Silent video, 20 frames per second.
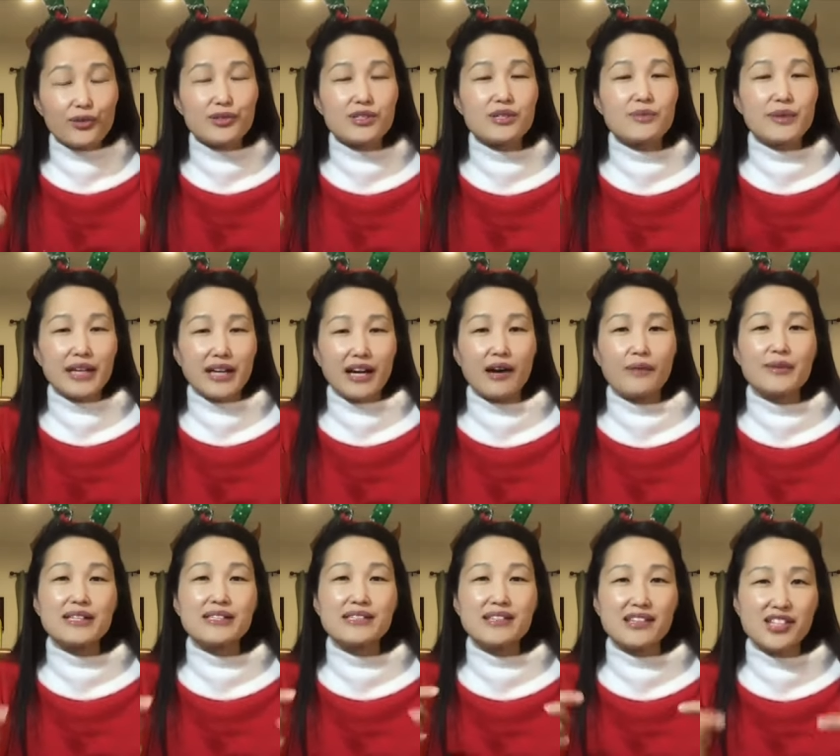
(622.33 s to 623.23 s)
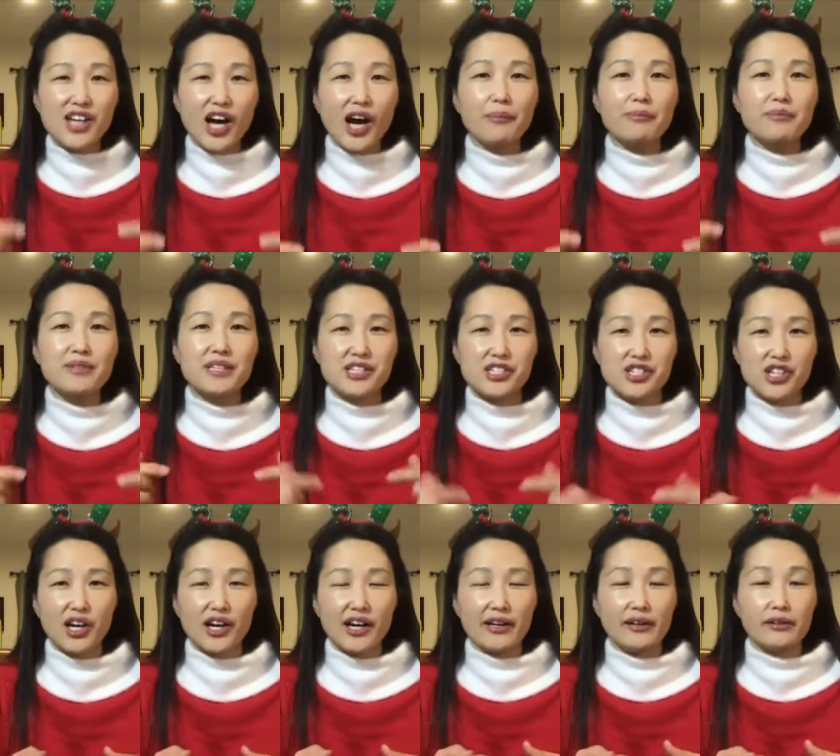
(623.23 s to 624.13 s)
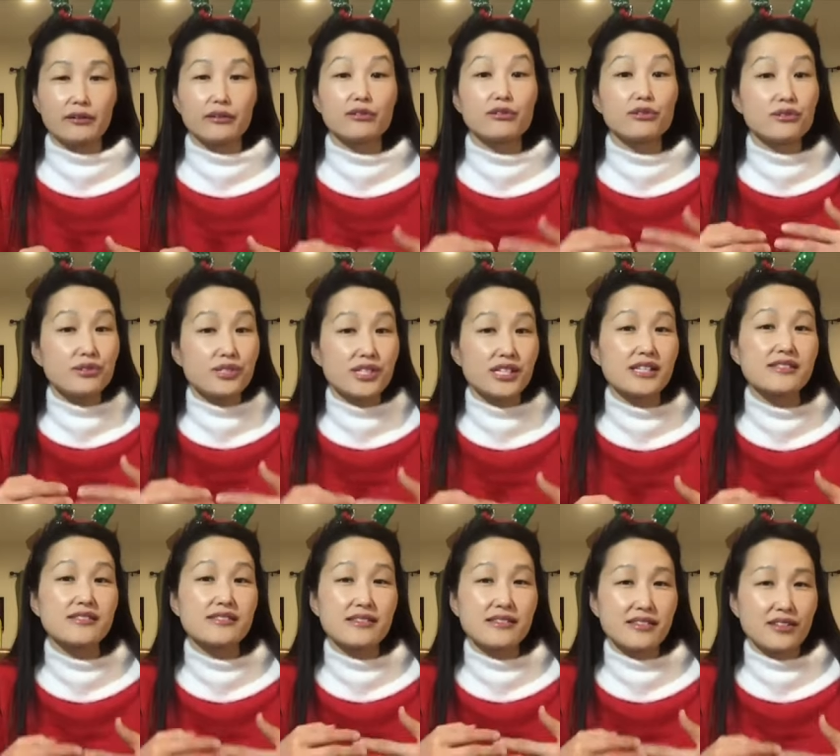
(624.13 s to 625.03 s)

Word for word: to become his adopted child through Jesus